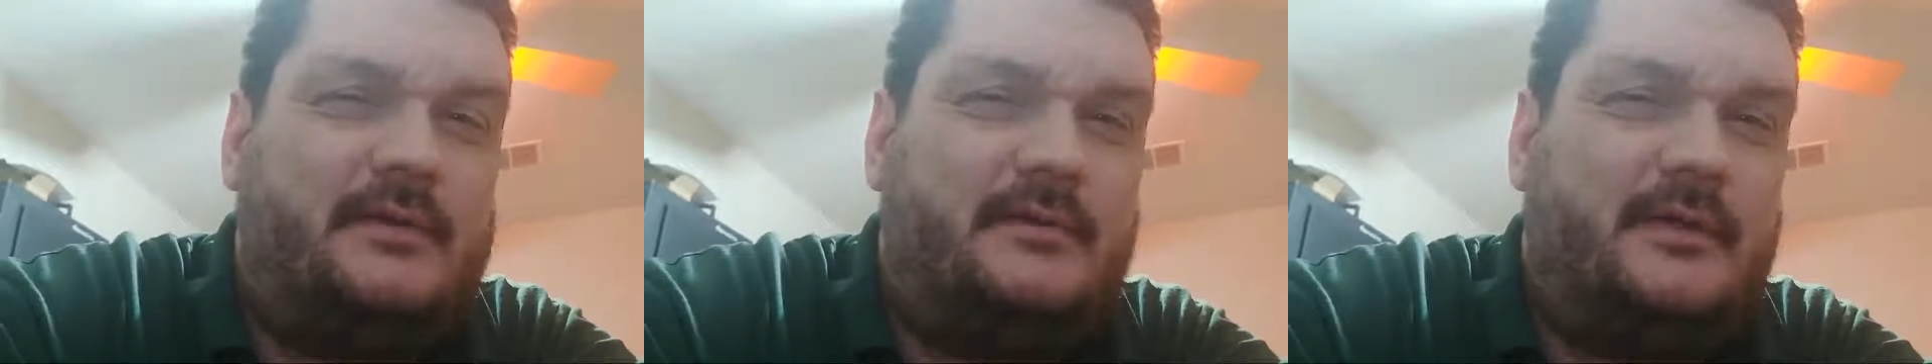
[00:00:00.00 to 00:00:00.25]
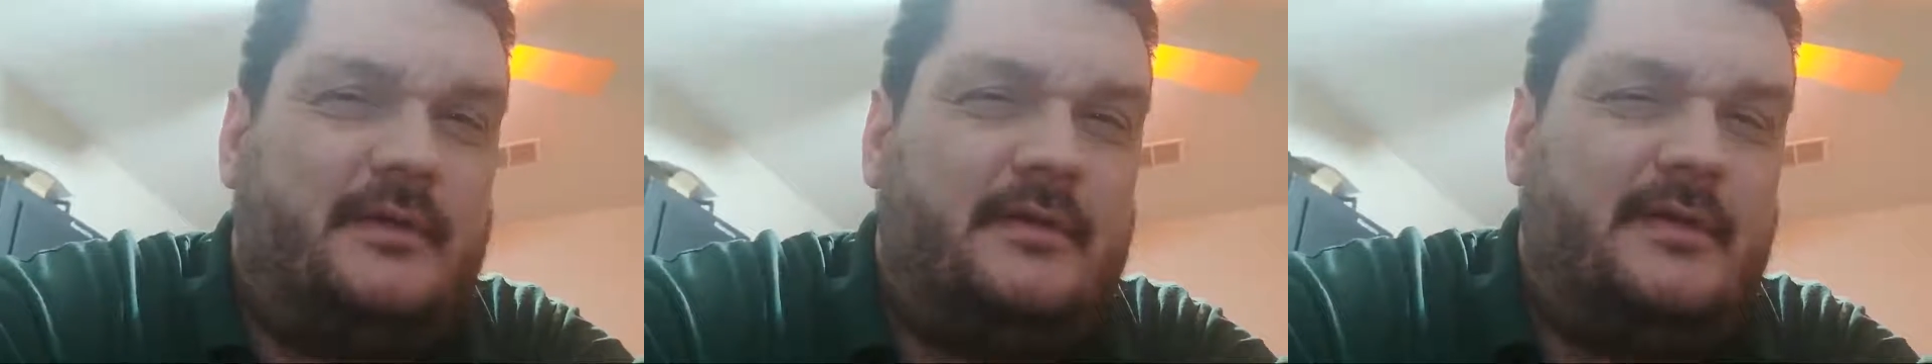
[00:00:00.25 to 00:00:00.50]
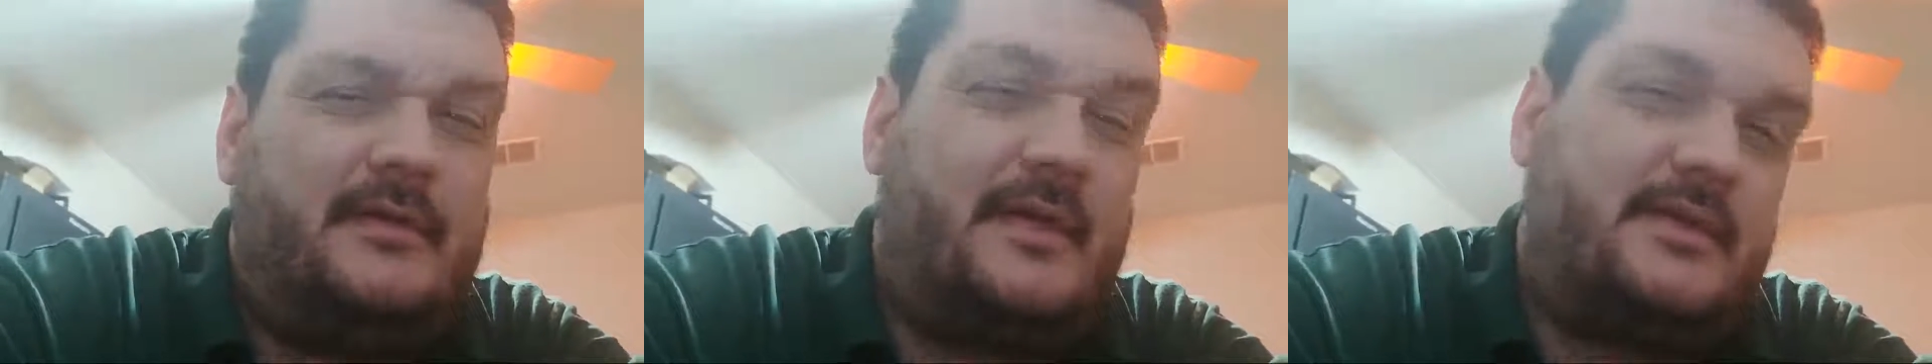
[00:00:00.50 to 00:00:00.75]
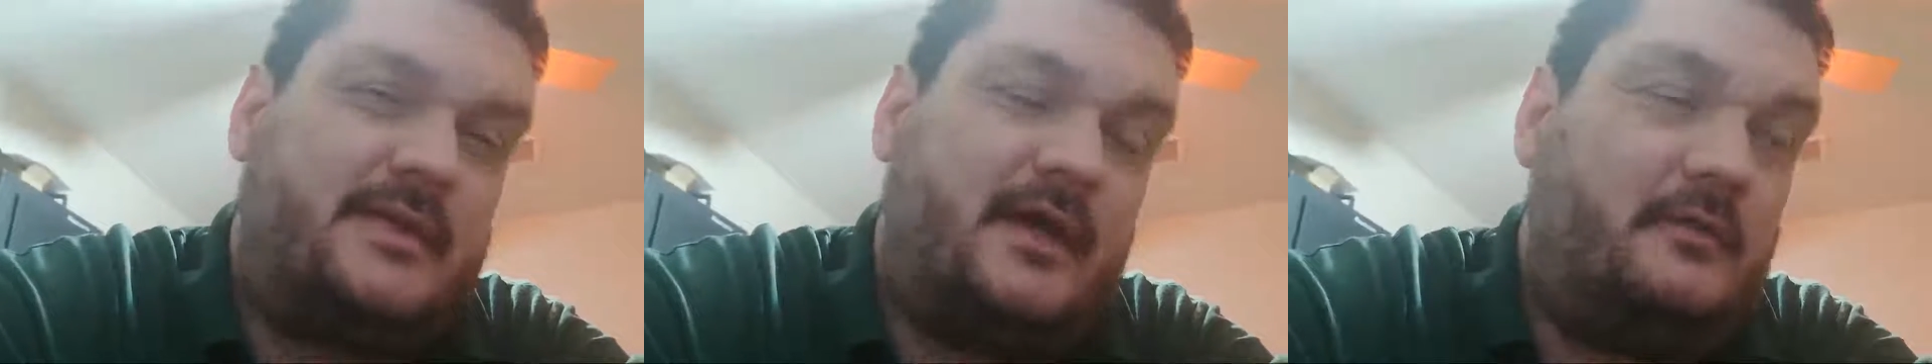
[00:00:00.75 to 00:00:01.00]

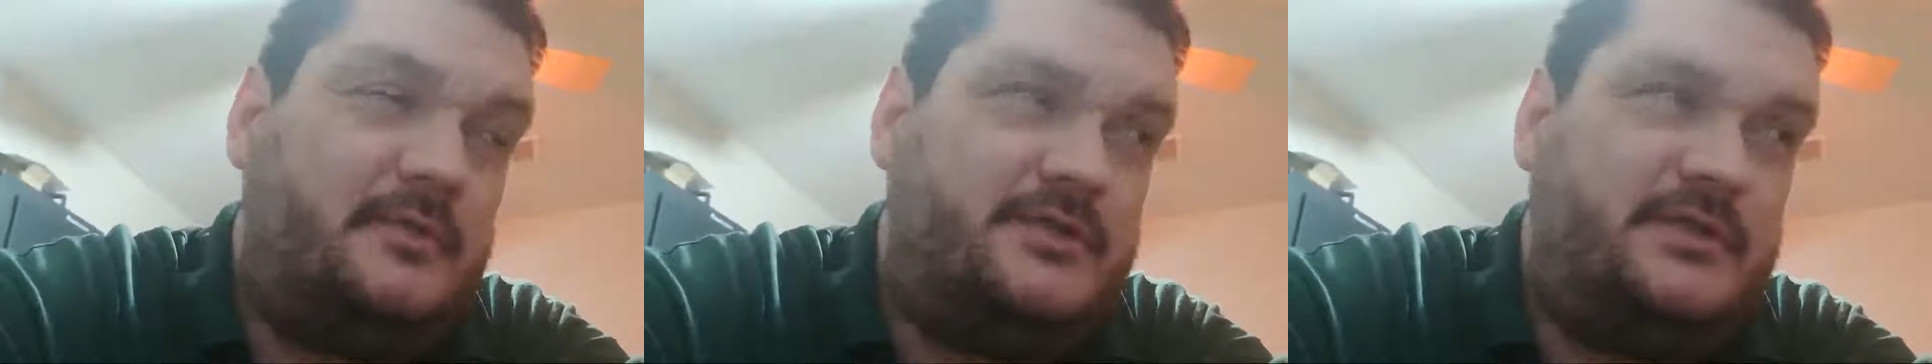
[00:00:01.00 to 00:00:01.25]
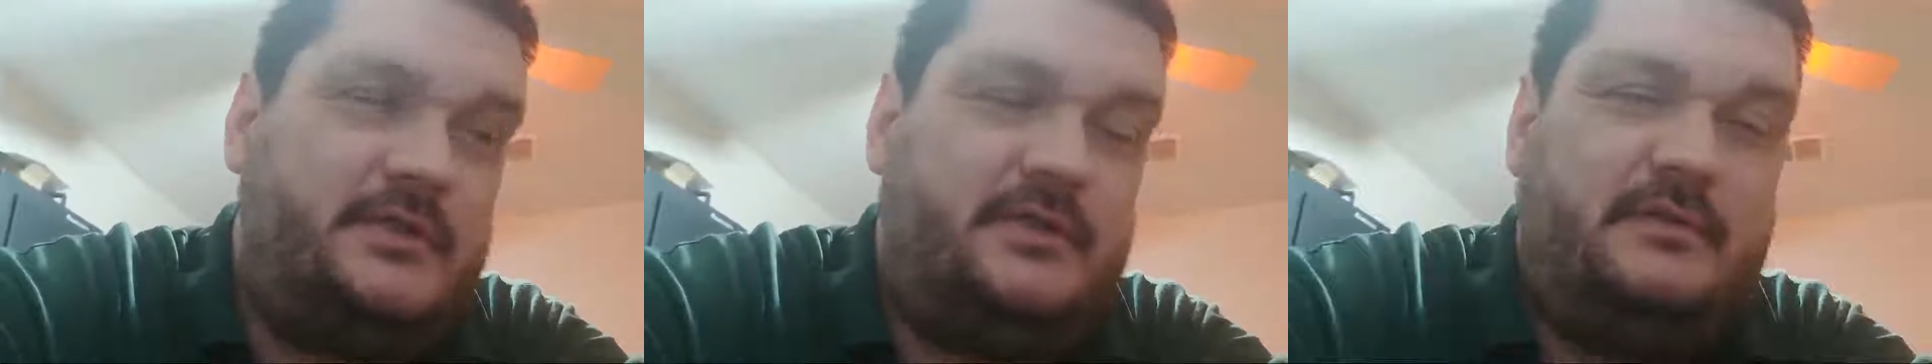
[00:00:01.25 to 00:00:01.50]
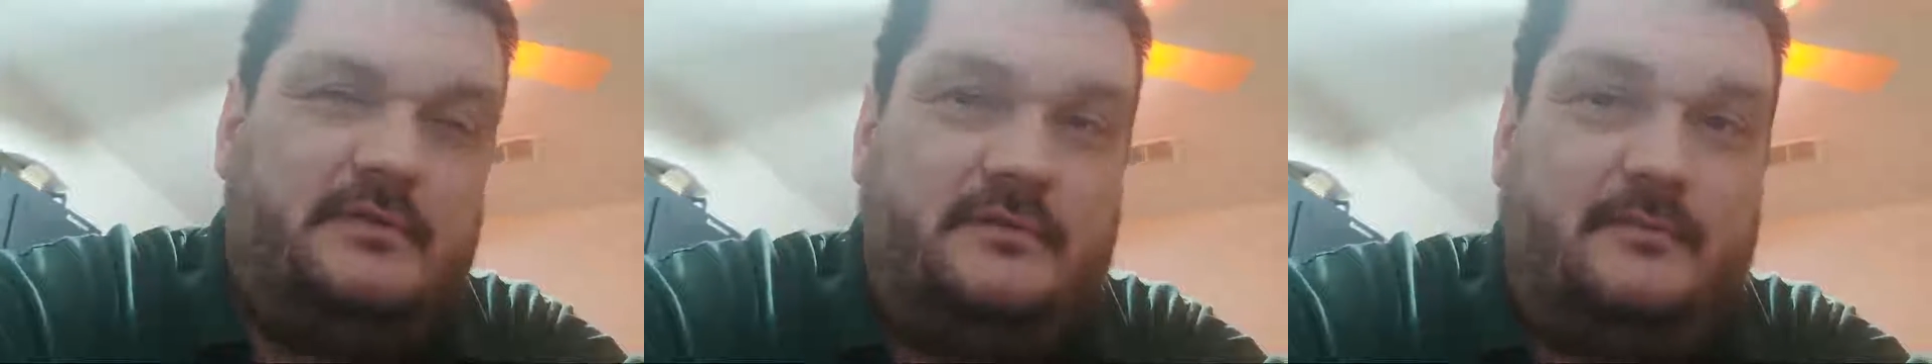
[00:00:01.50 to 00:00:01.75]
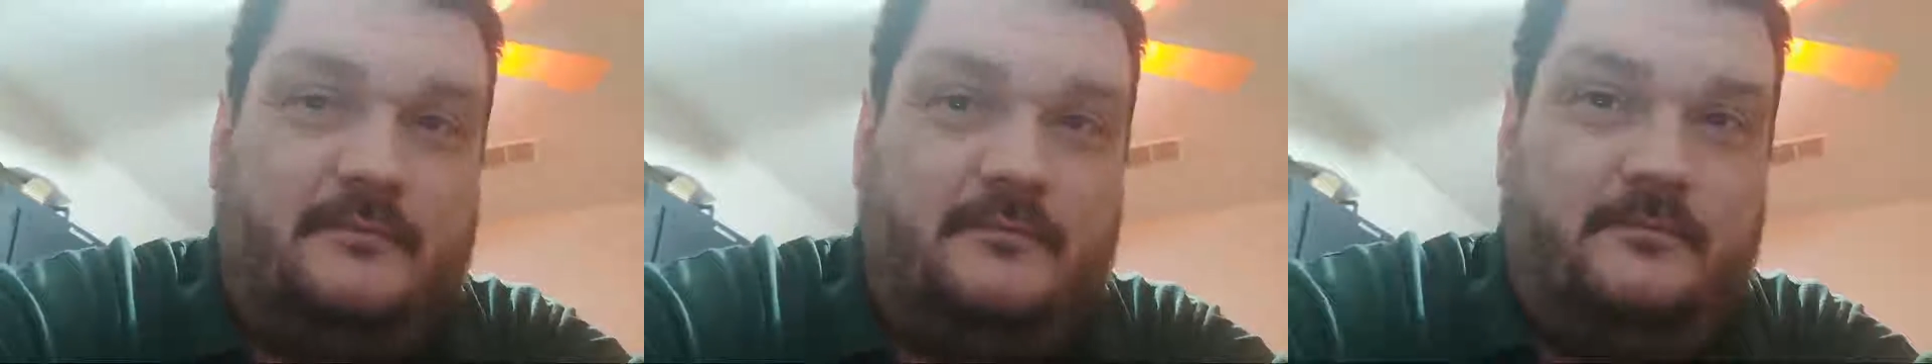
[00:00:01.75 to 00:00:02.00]
That Dell machine
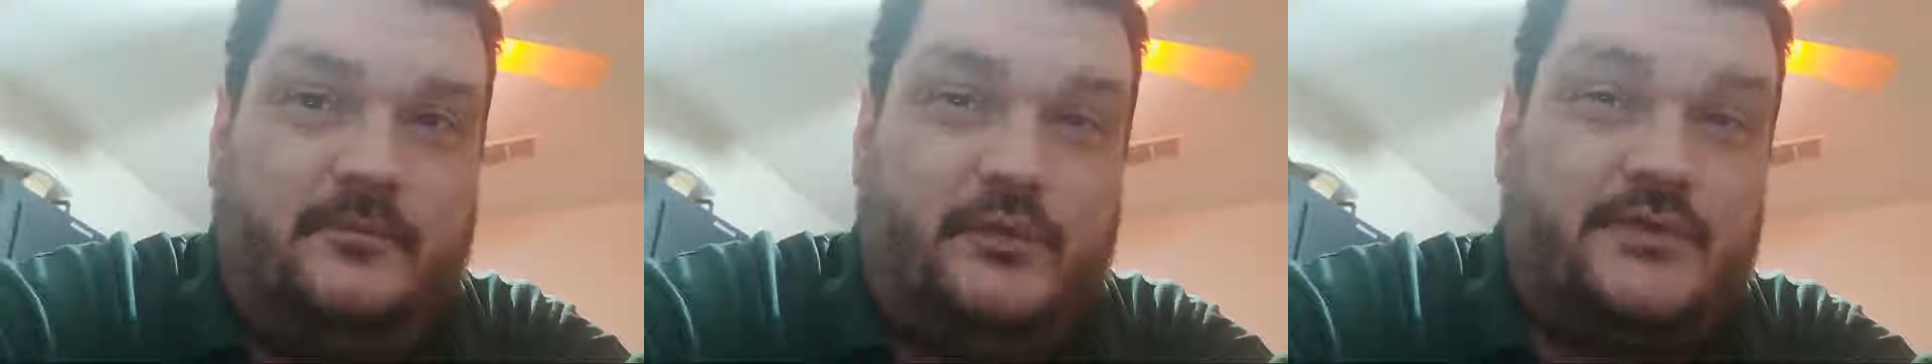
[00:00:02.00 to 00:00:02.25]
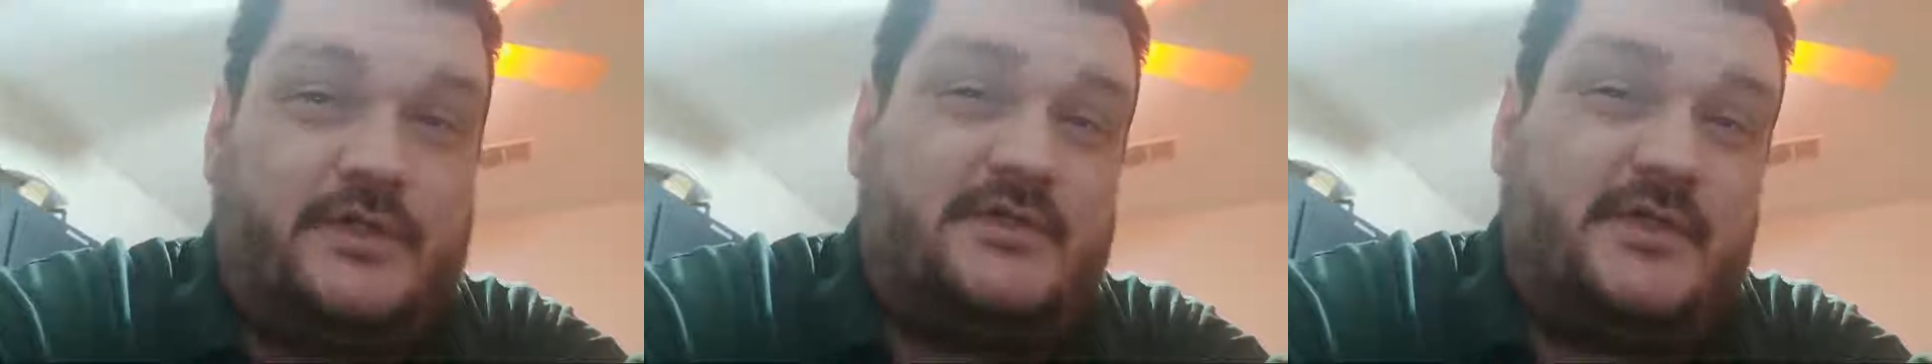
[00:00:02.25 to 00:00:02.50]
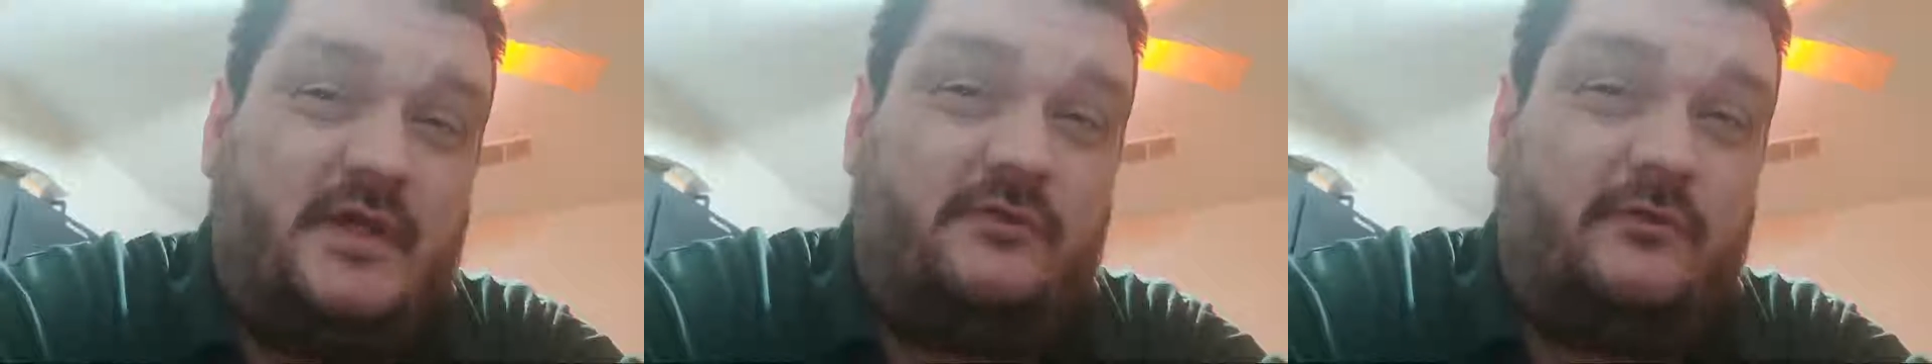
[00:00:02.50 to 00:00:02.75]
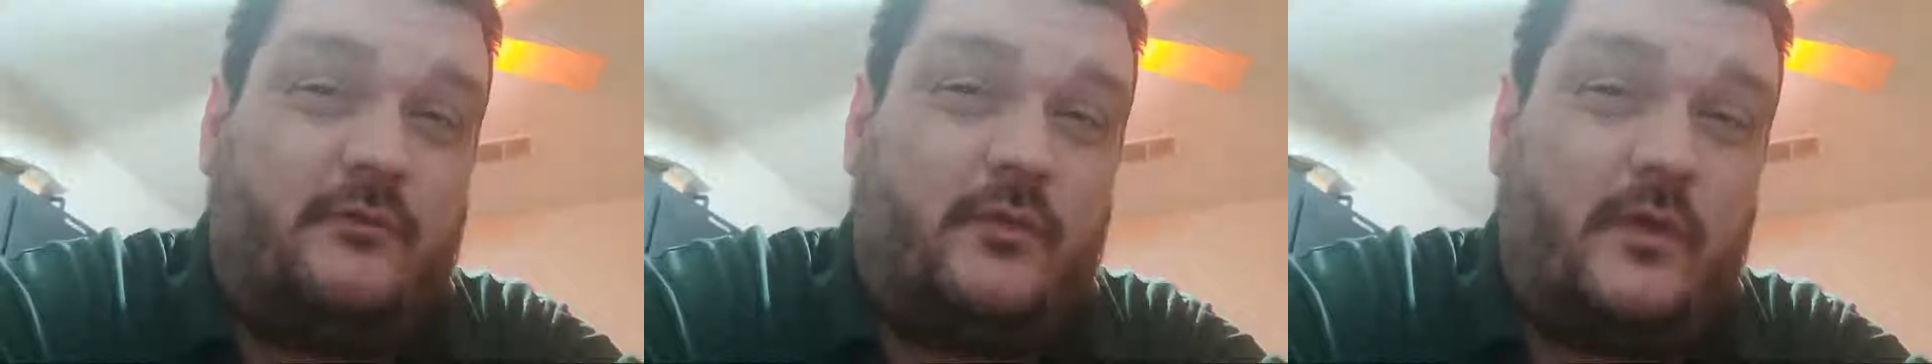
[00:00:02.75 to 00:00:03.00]
was on sale for
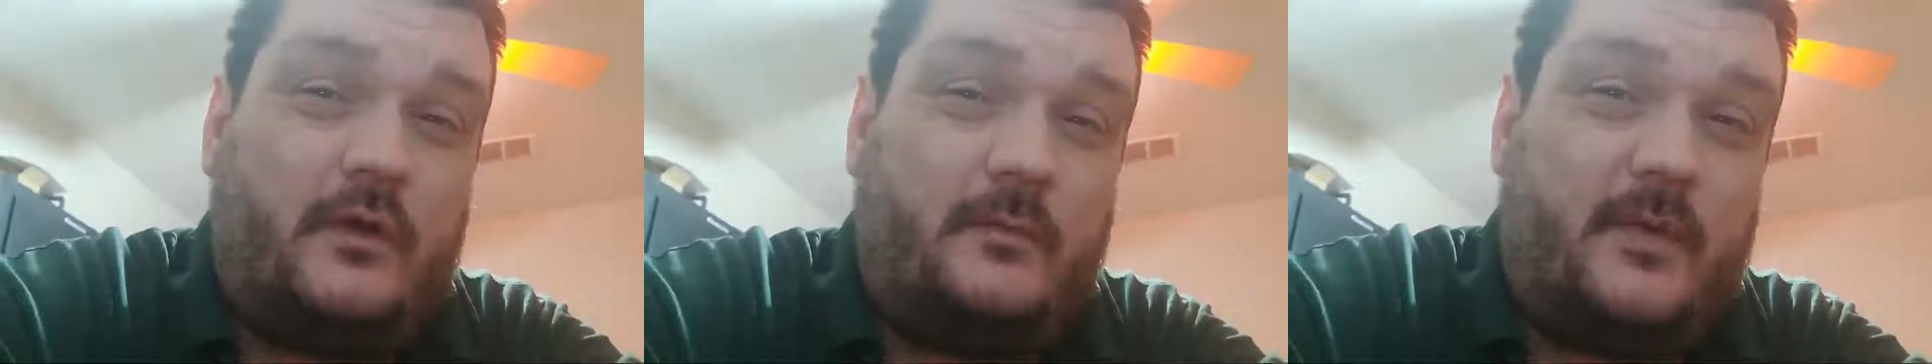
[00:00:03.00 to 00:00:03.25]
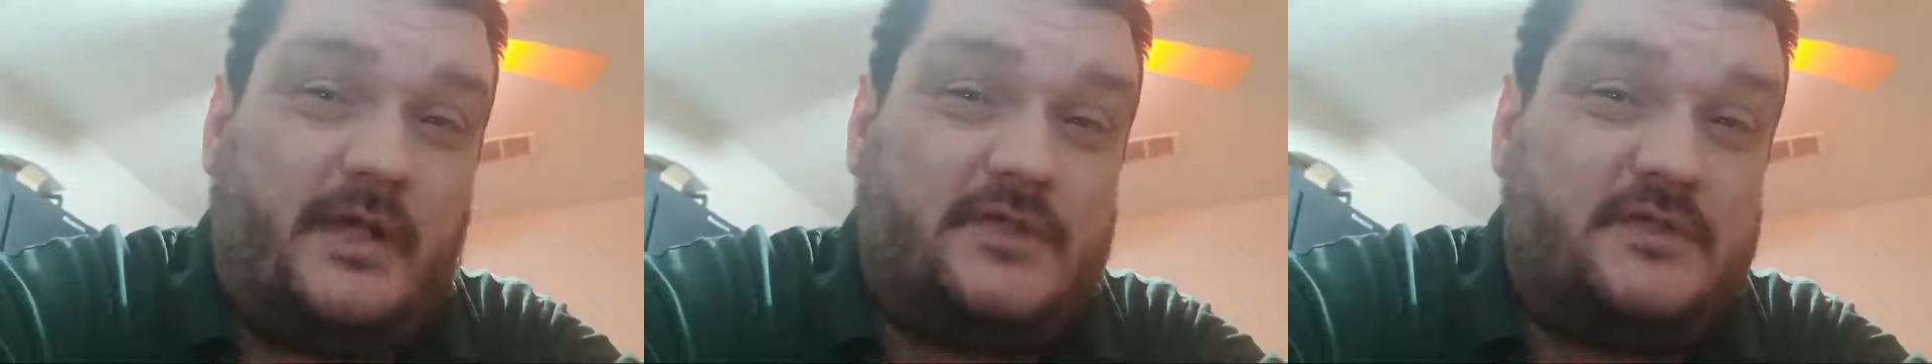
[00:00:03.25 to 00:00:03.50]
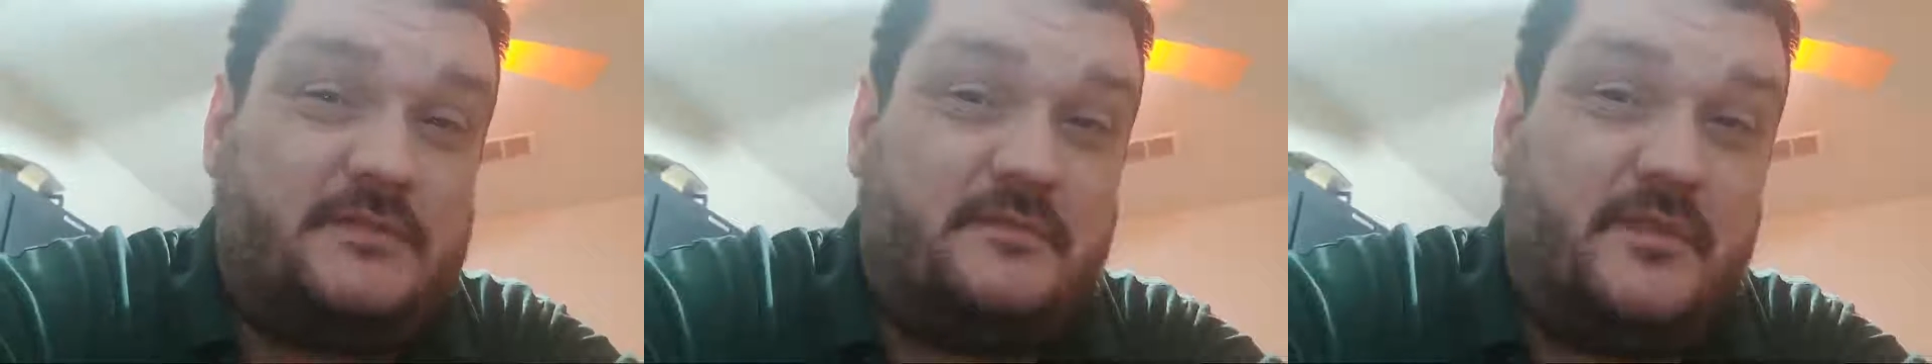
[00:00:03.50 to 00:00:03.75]
$400.